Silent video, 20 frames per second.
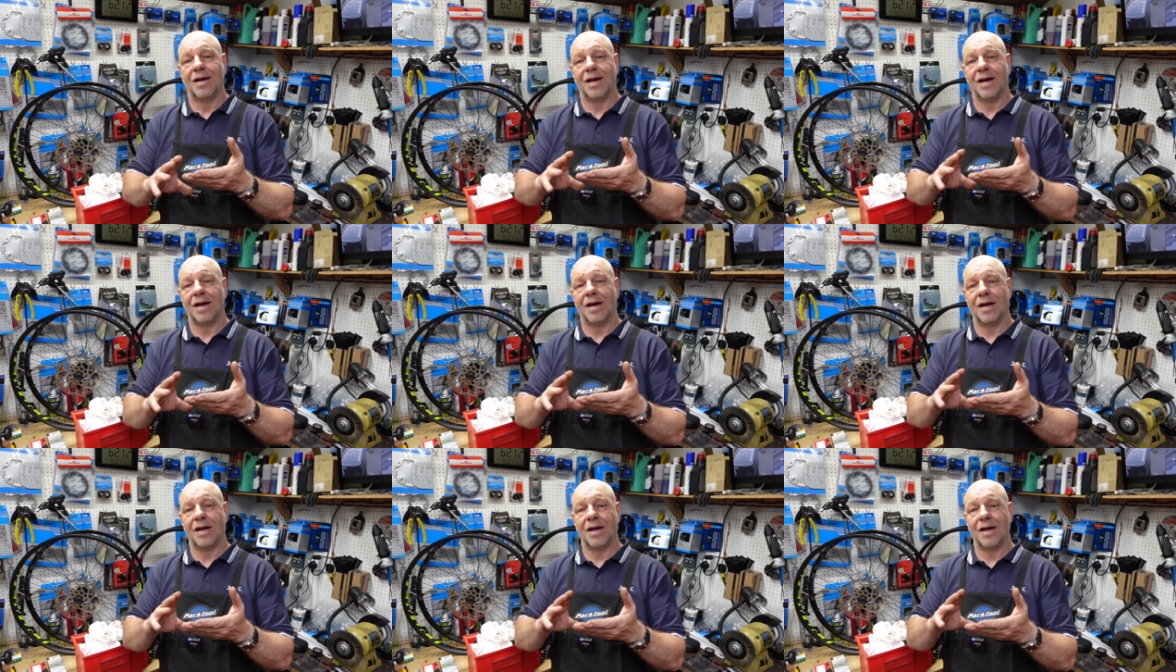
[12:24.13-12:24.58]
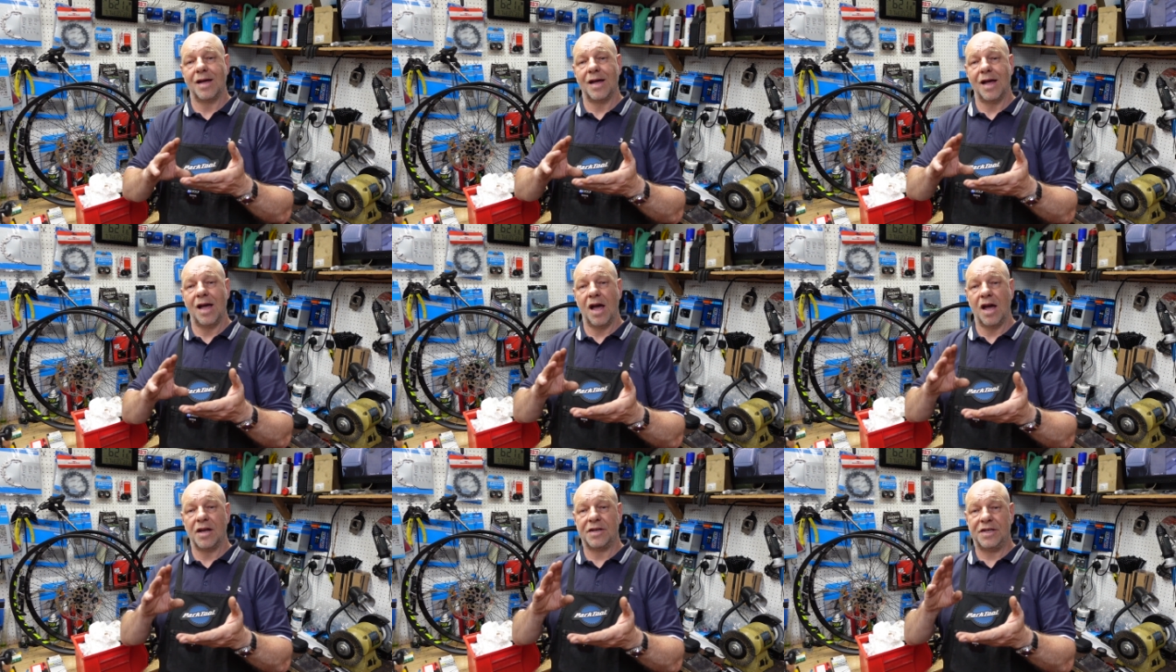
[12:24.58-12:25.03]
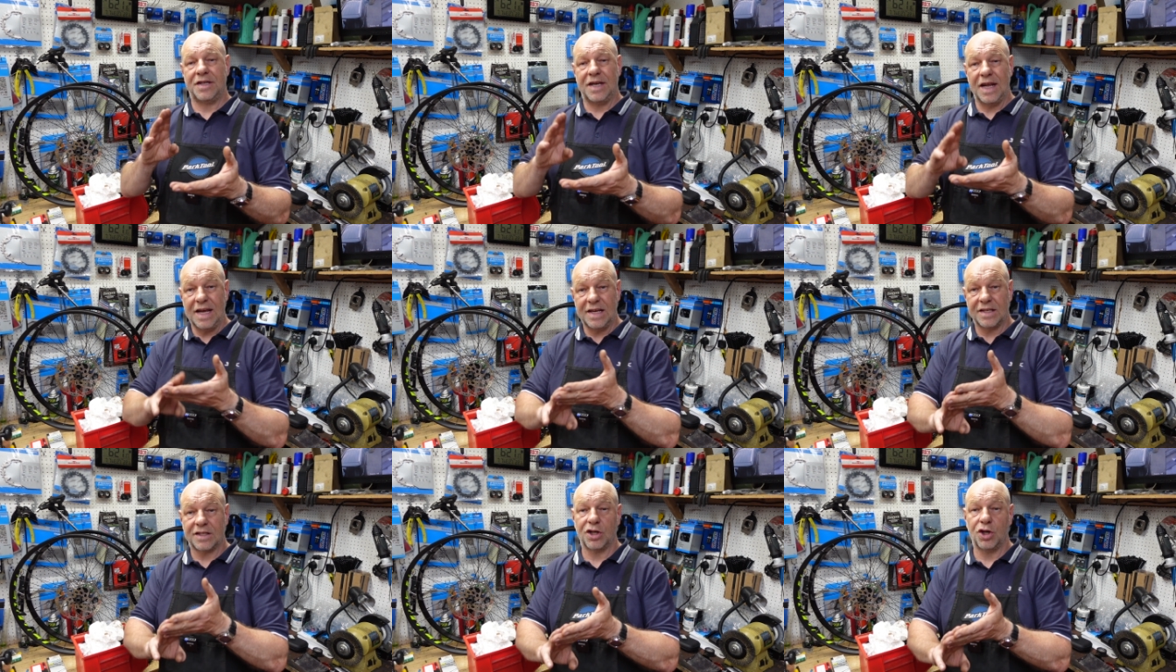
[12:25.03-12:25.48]
uh, a
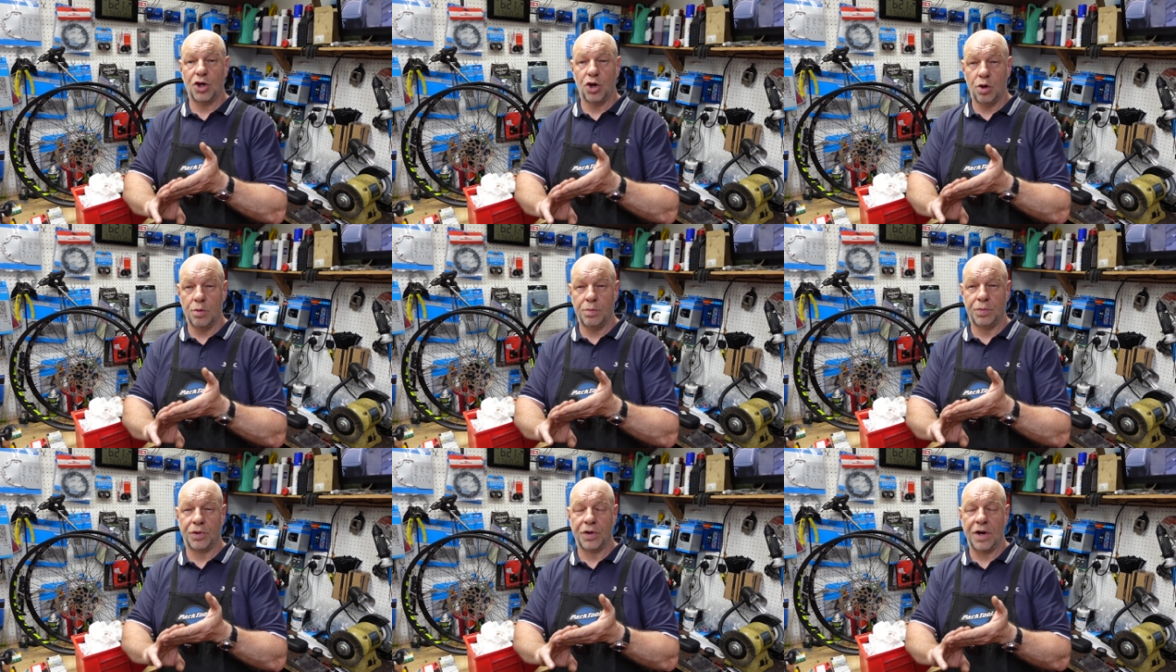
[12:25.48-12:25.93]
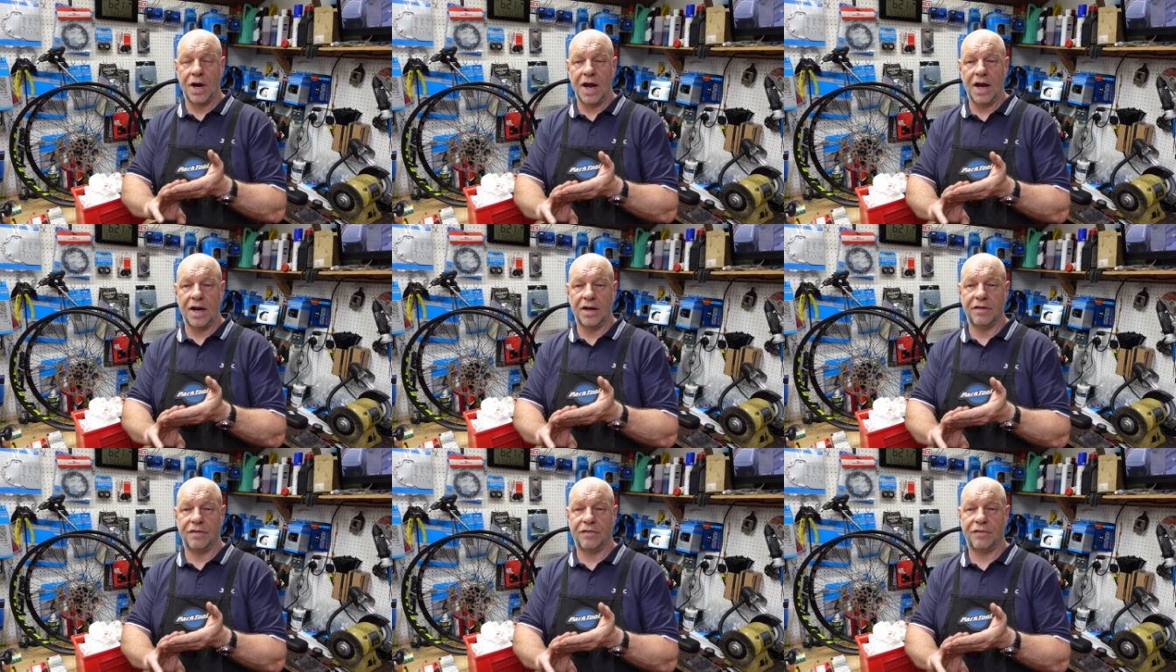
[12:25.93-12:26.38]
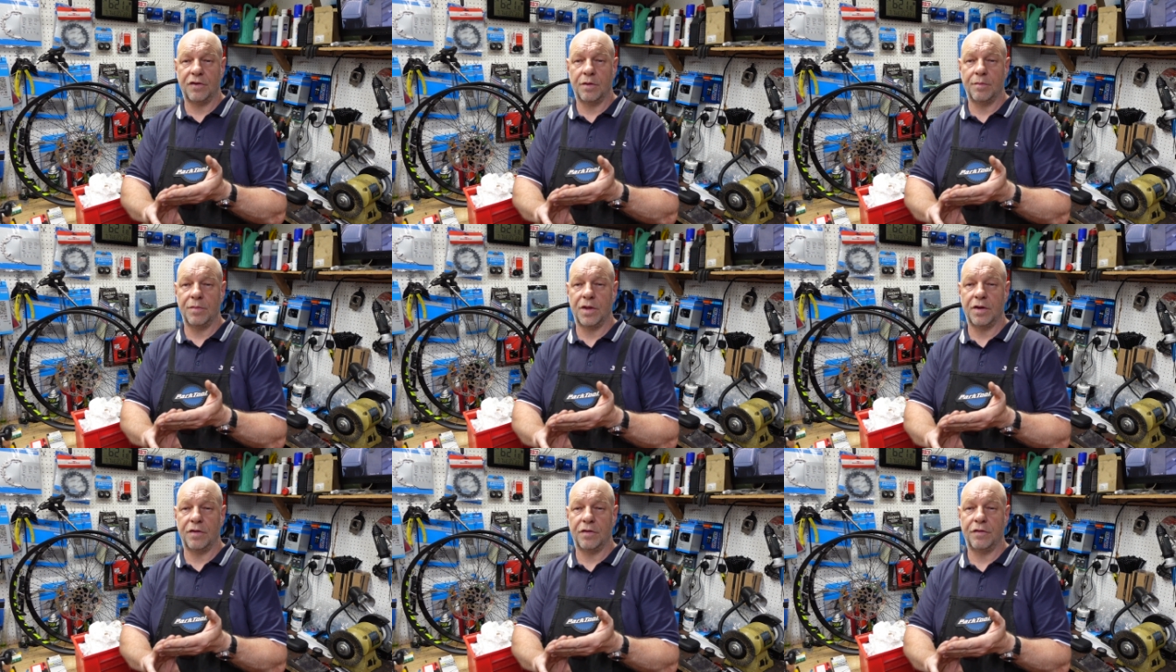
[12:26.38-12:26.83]
decent upgrade
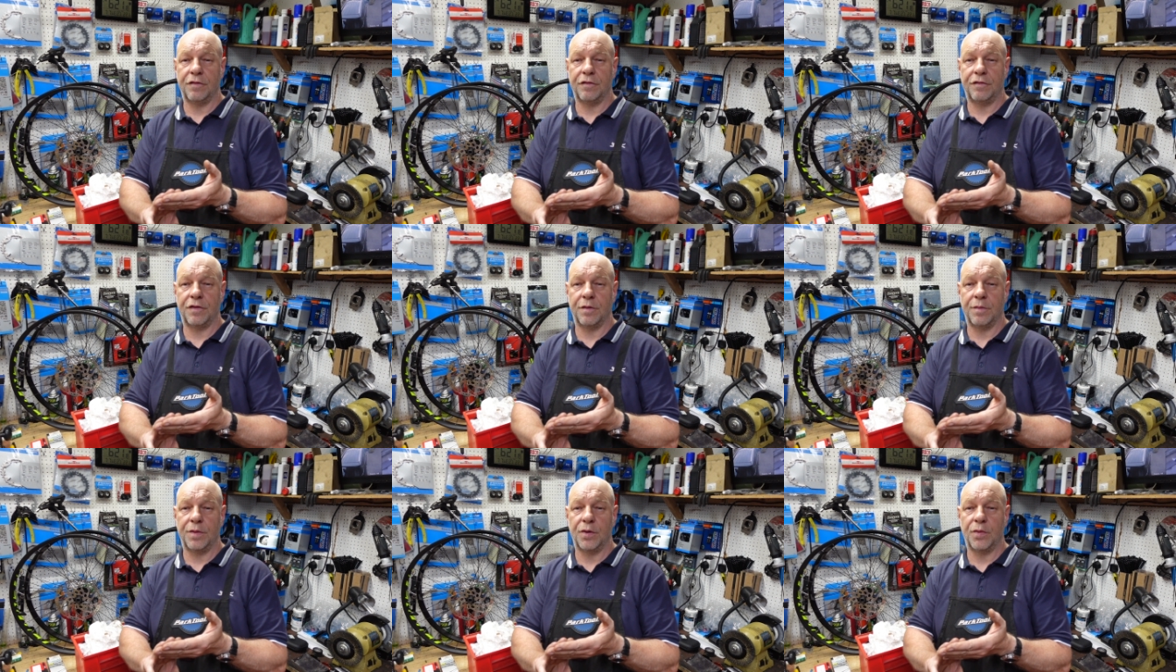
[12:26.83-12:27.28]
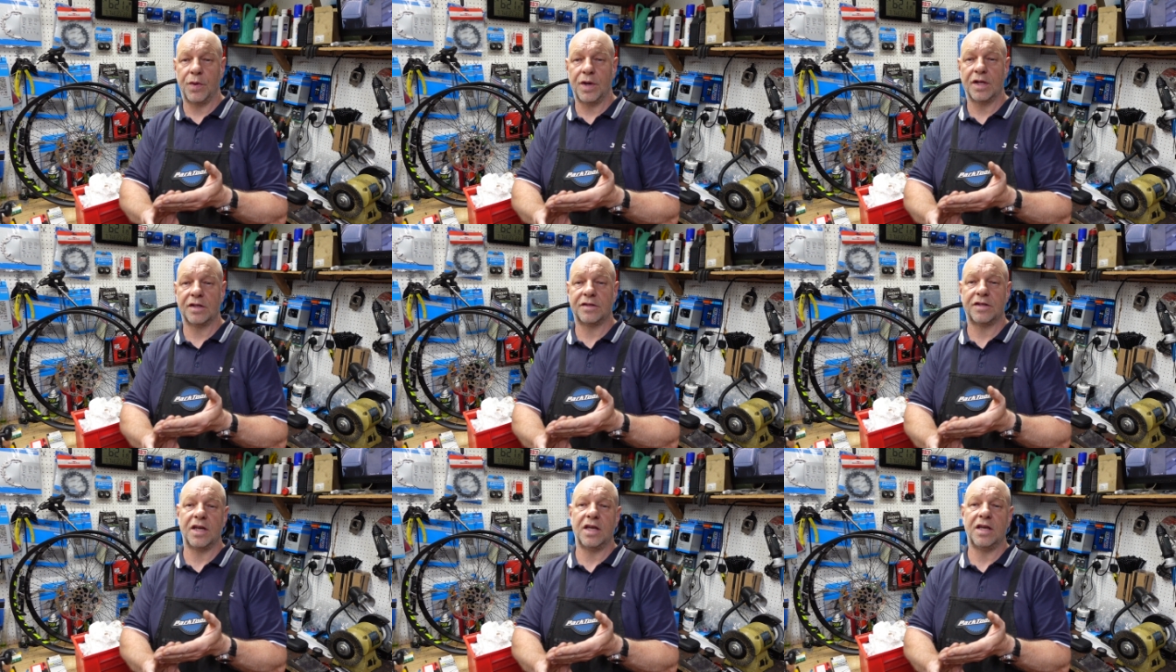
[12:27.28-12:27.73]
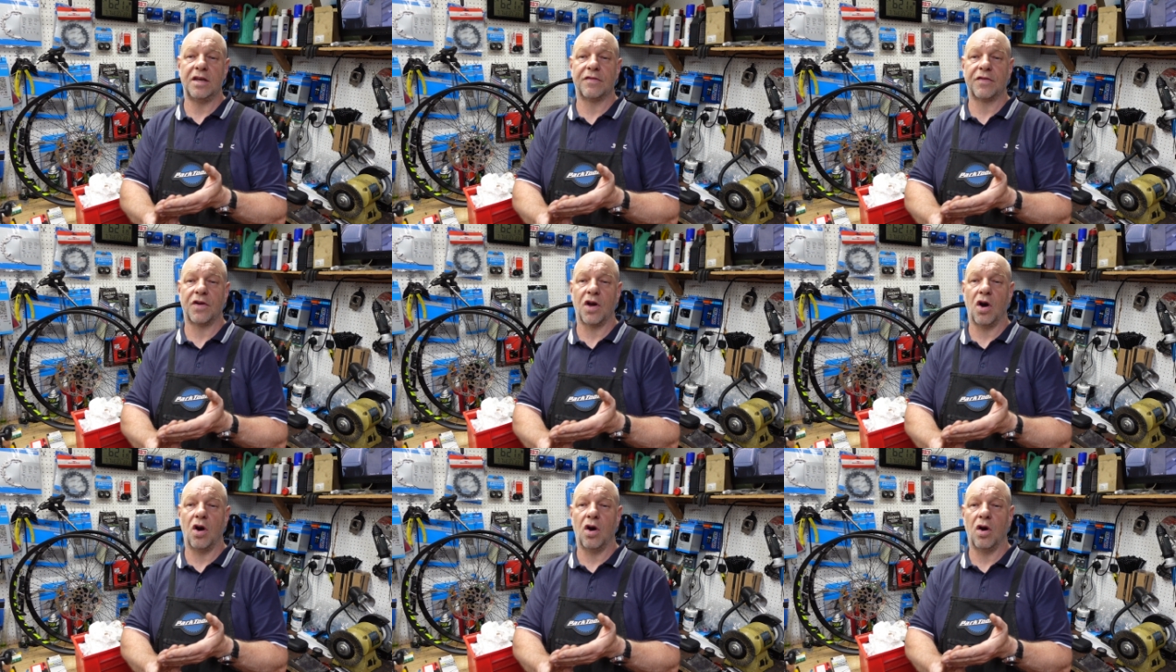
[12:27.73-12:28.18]
from the from the wheels that
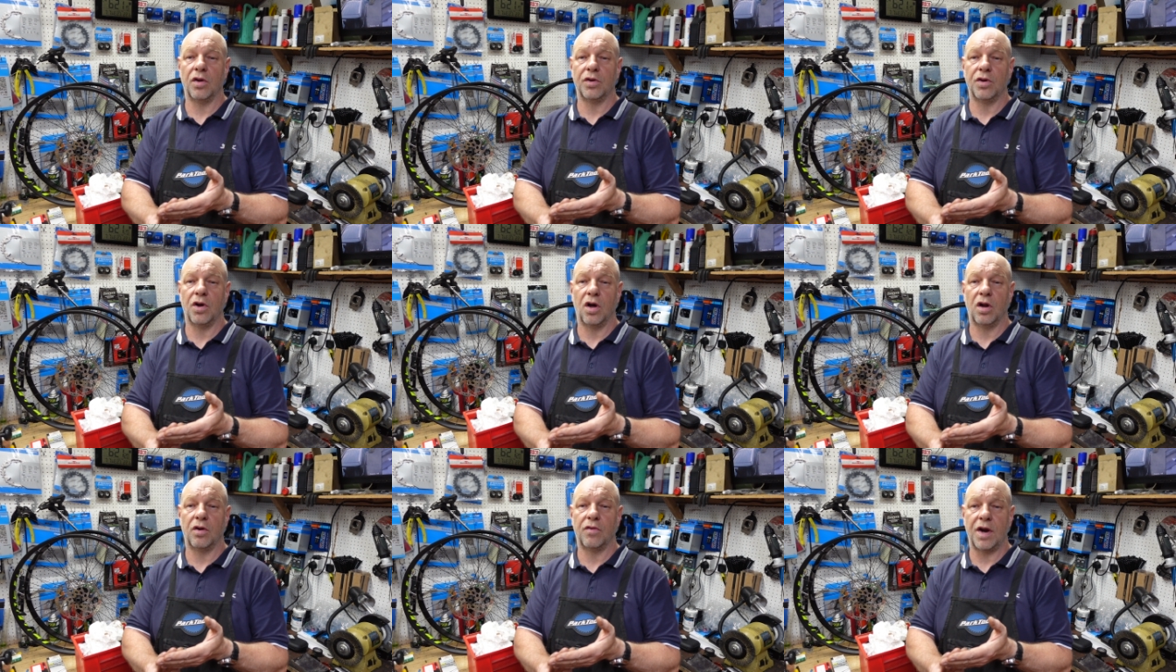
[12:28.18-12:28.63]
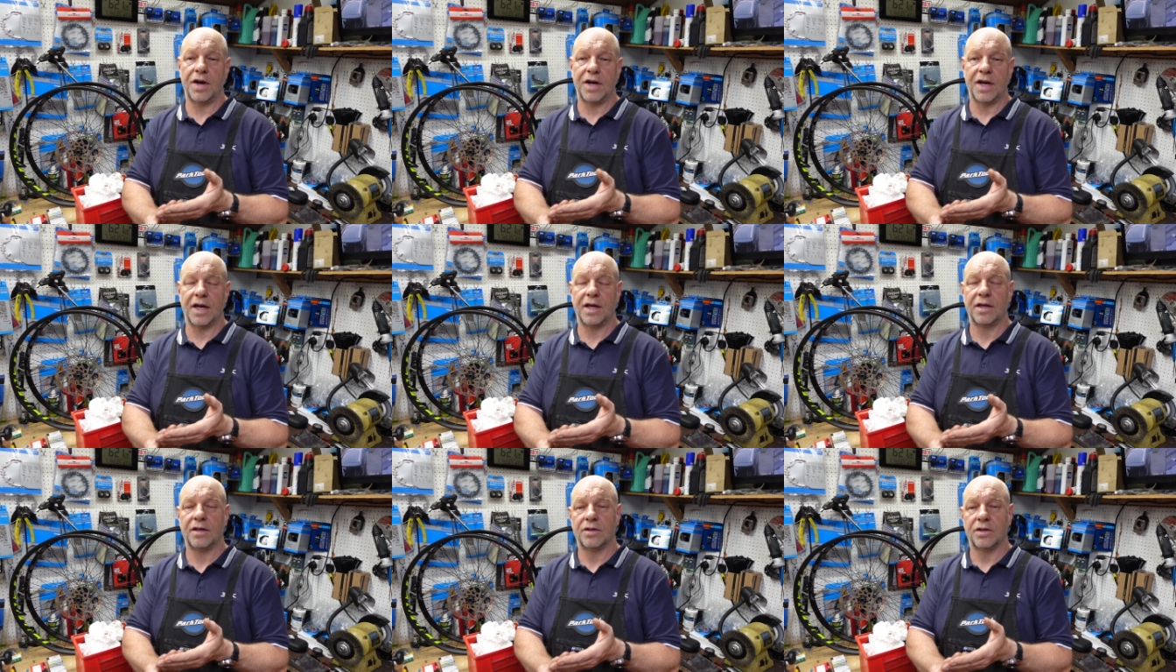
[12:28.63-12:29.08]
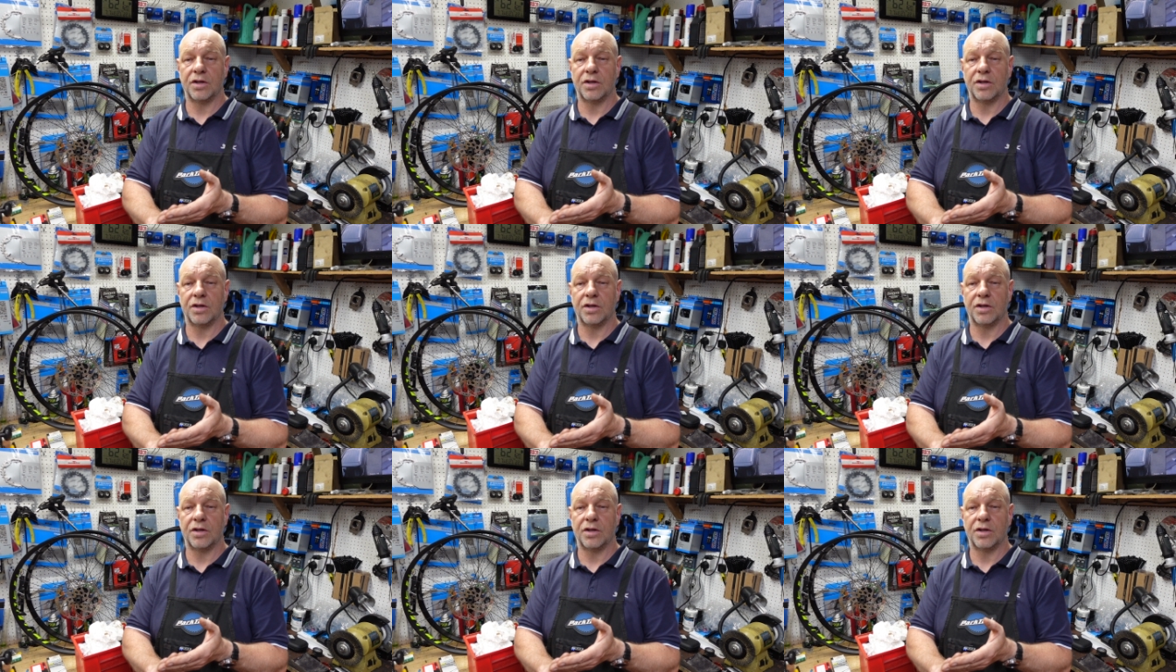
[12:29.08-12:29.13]
you've got on already.